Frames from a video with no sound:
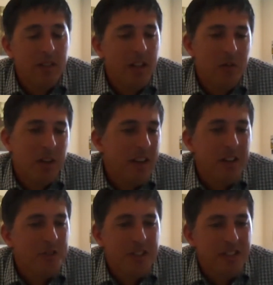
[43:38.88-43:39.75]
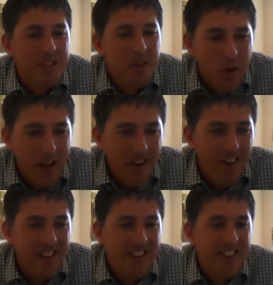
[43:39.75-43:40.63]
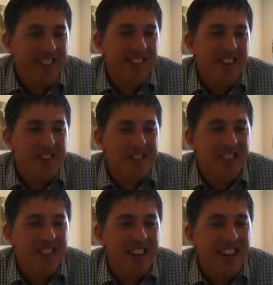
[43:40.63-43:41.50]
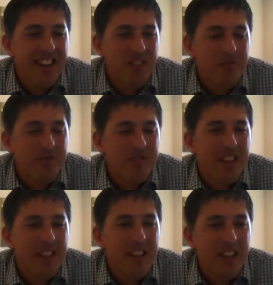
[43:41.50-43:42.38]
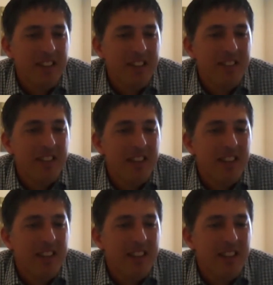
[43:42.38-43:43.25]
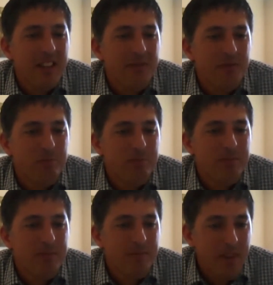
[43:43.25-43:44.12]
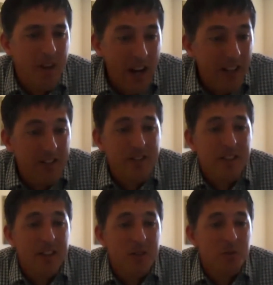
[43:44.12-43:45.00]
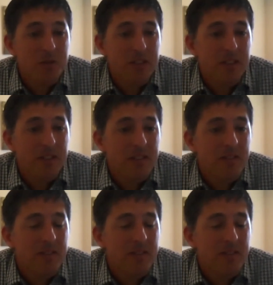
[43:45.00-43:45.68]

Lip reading: anyone else that's aware and knows that they need other skills and